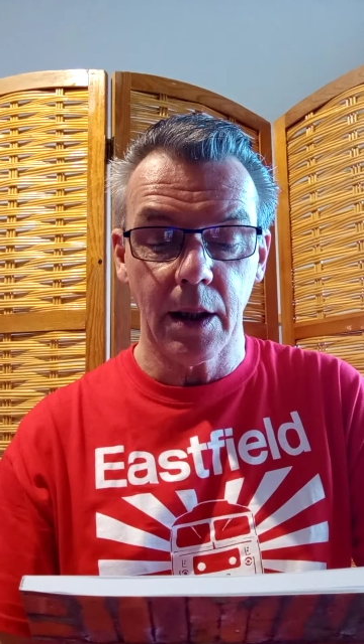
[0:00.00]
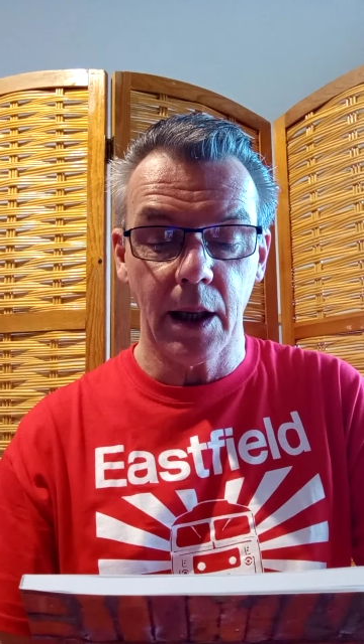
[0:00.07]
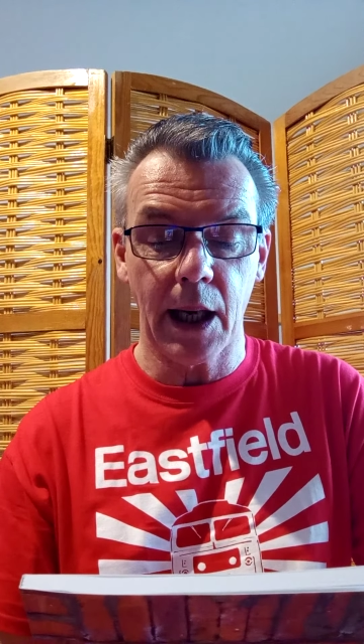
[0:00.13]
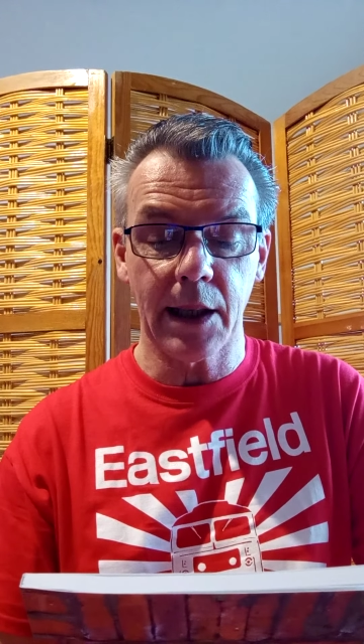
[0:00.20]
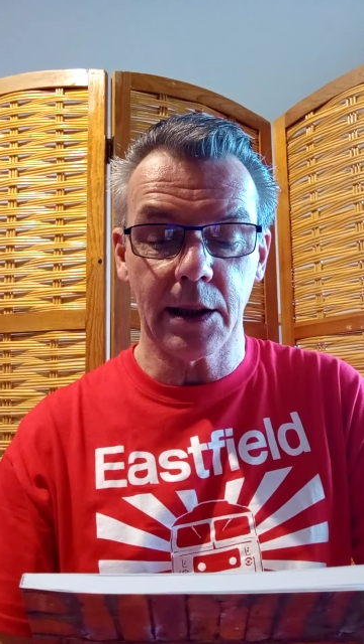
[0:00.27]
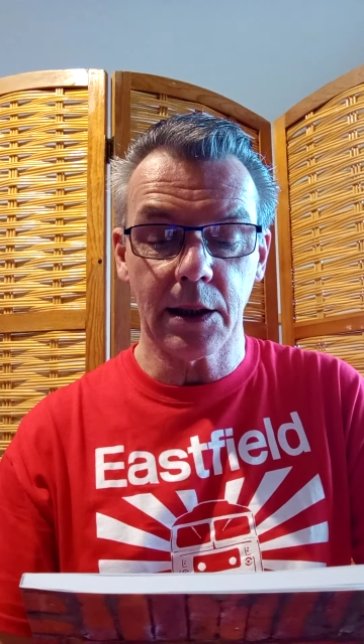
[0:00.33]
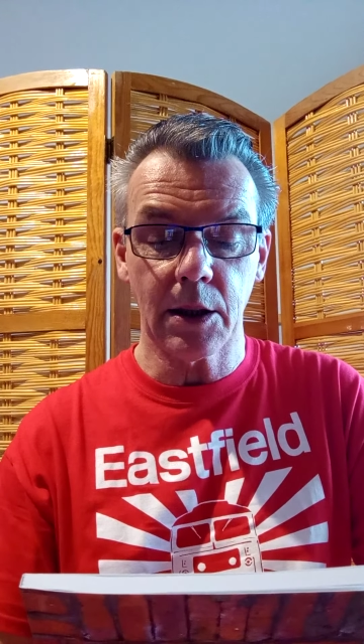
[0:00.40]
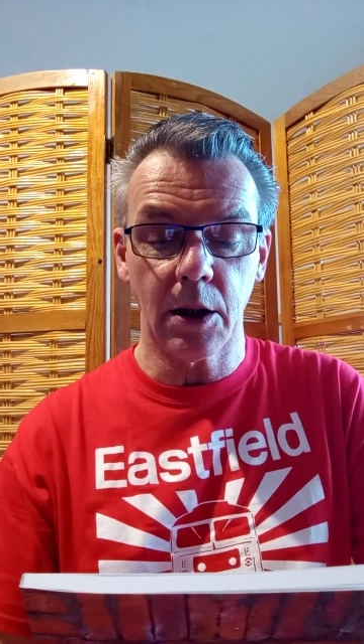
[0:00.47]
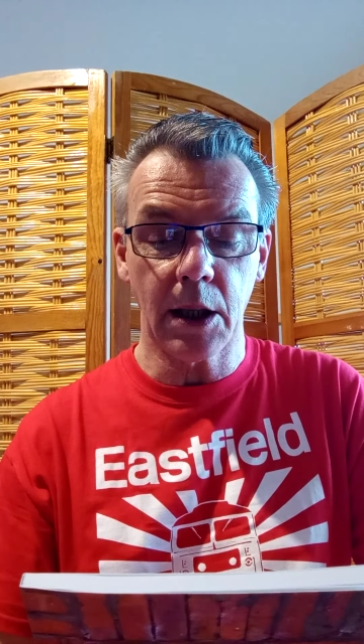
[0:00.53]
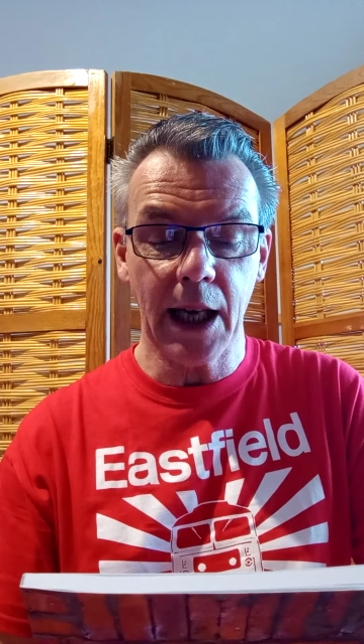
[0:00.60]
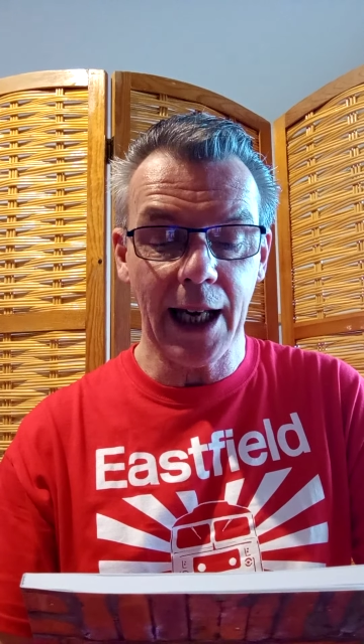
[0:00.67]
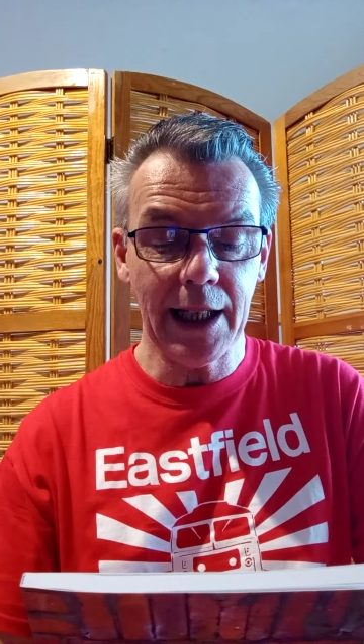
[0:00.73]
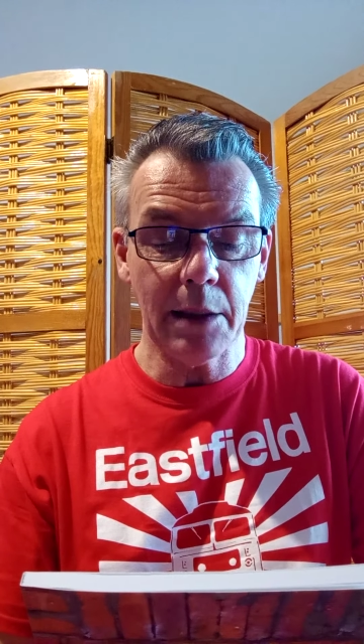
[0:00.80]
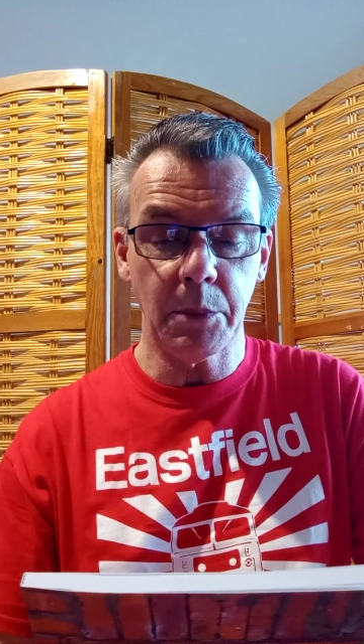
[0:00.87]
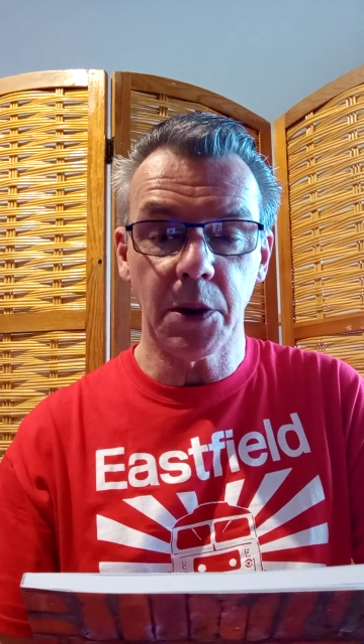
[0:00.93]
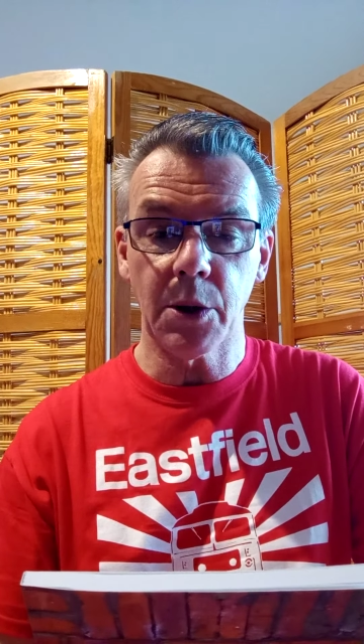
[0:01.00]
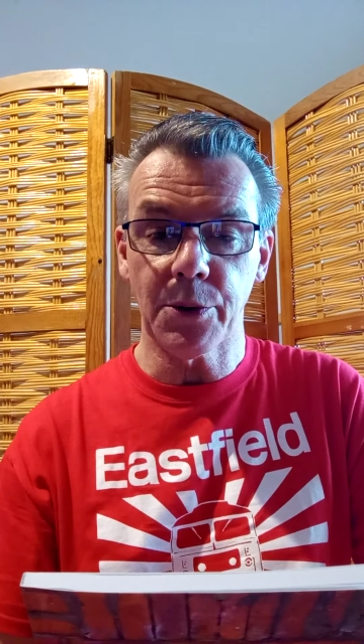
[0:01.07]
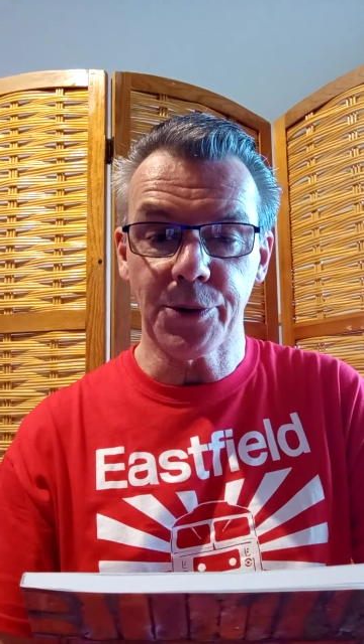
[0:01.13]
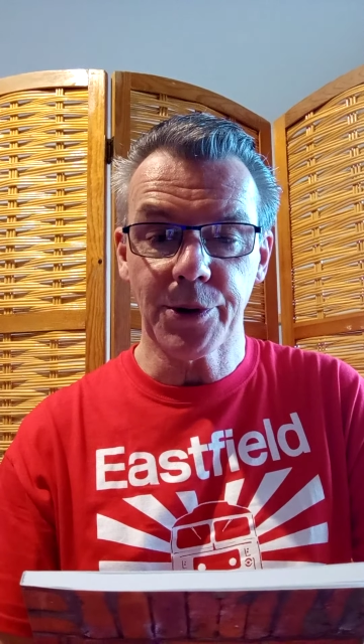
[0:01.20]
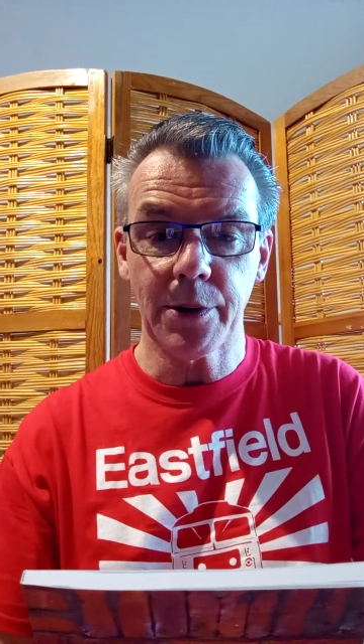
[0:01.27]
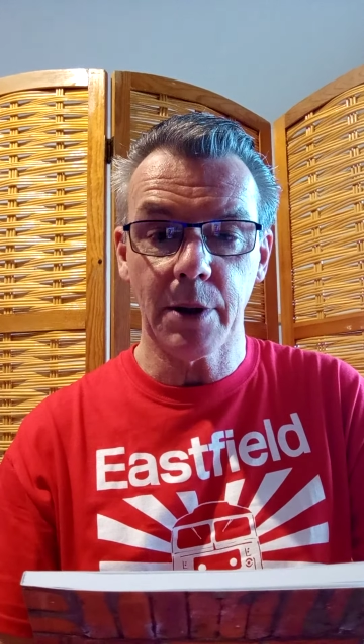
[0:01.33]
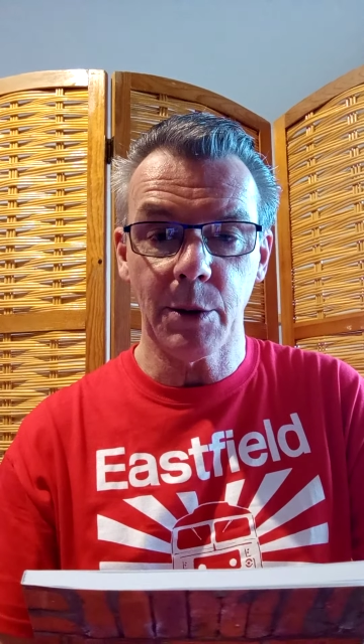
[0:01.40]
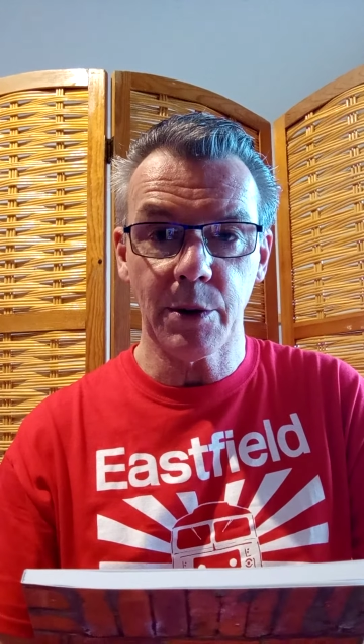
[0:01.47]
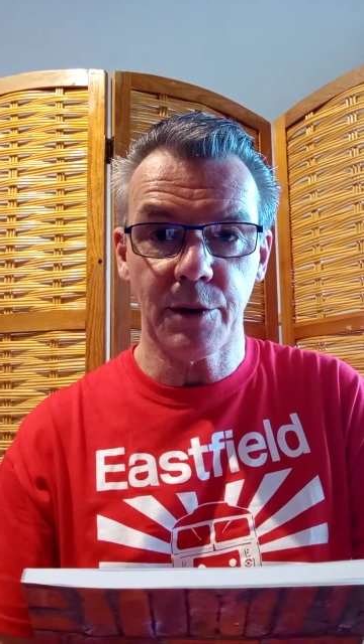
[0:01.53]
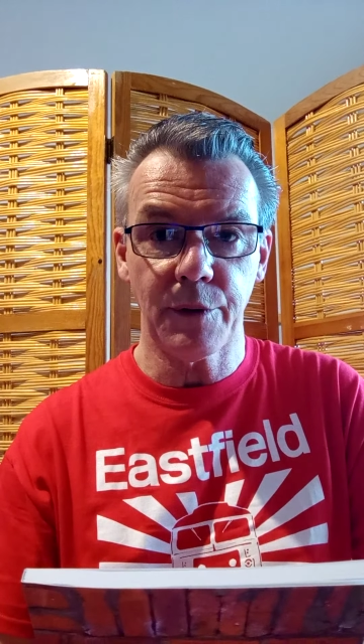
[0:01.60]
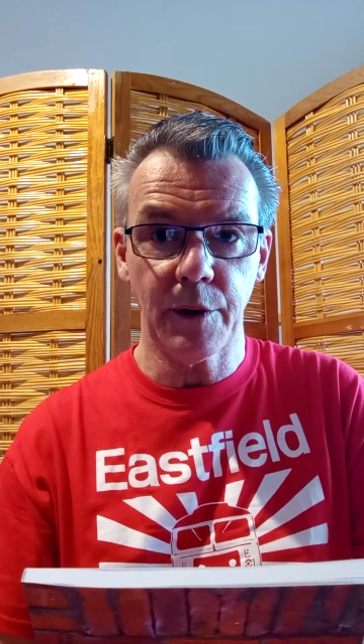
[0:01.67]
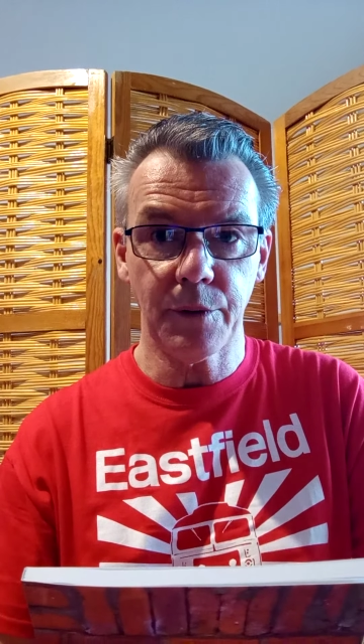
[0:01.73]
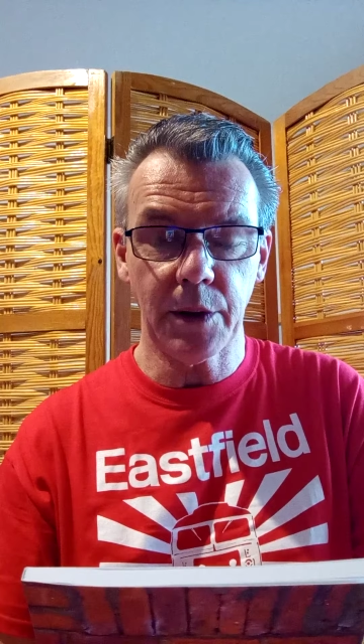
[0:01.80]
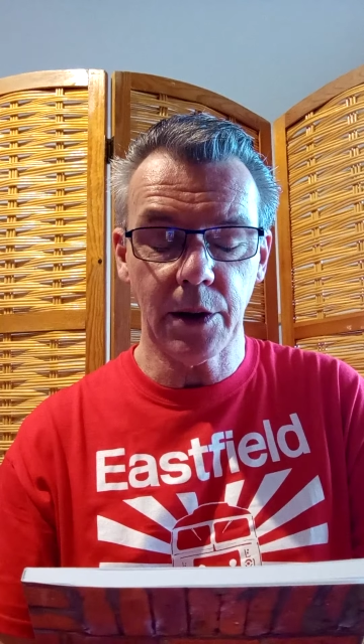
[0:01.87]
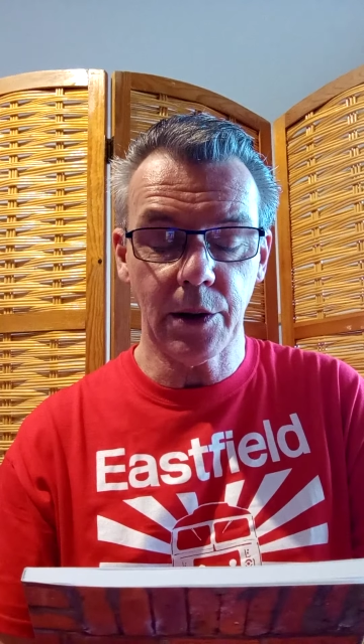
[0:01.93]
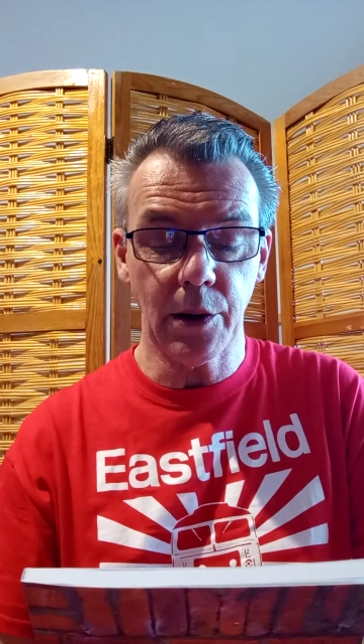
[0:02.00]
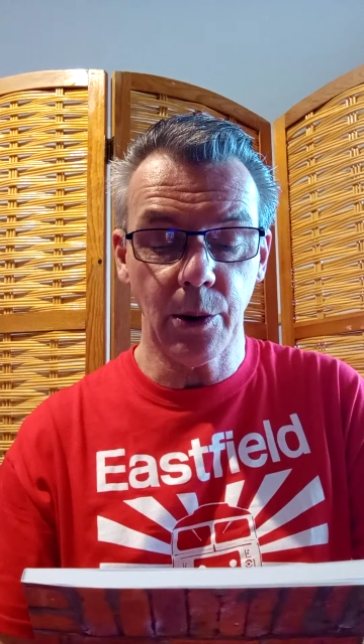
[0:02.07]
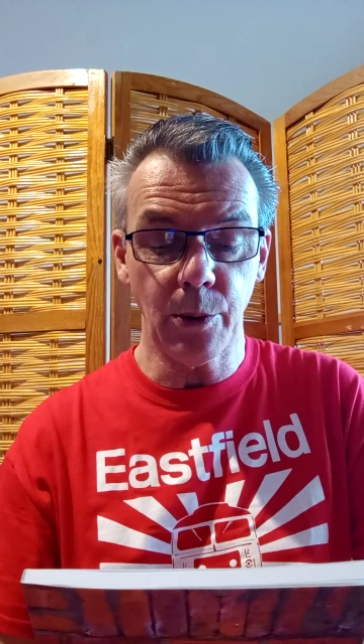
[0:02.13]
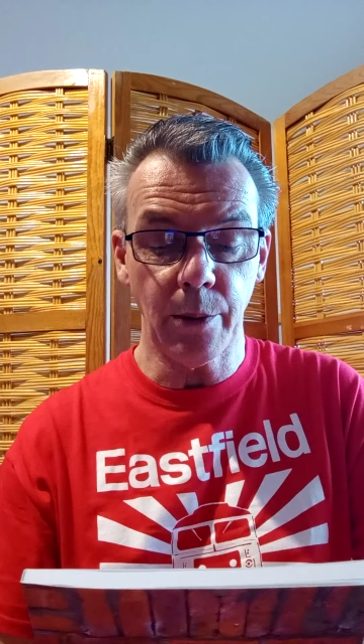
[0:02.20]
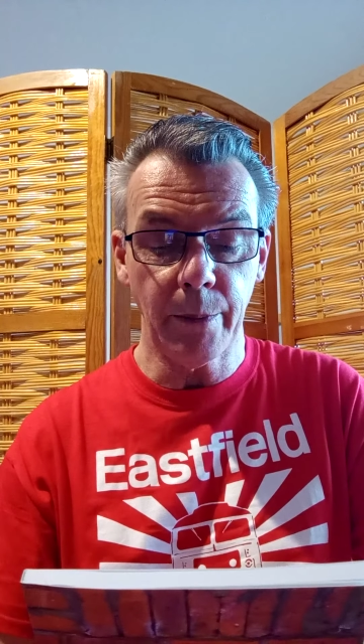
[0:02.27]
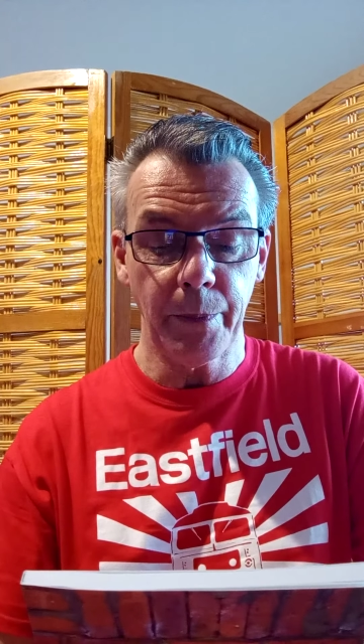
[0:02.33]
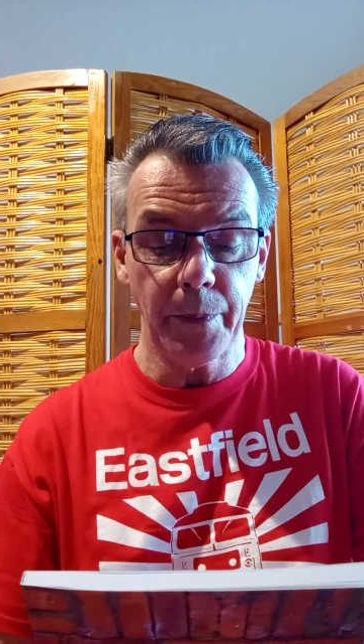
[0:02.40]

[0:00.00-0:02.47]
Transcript: and cocaine abuse. He was 52.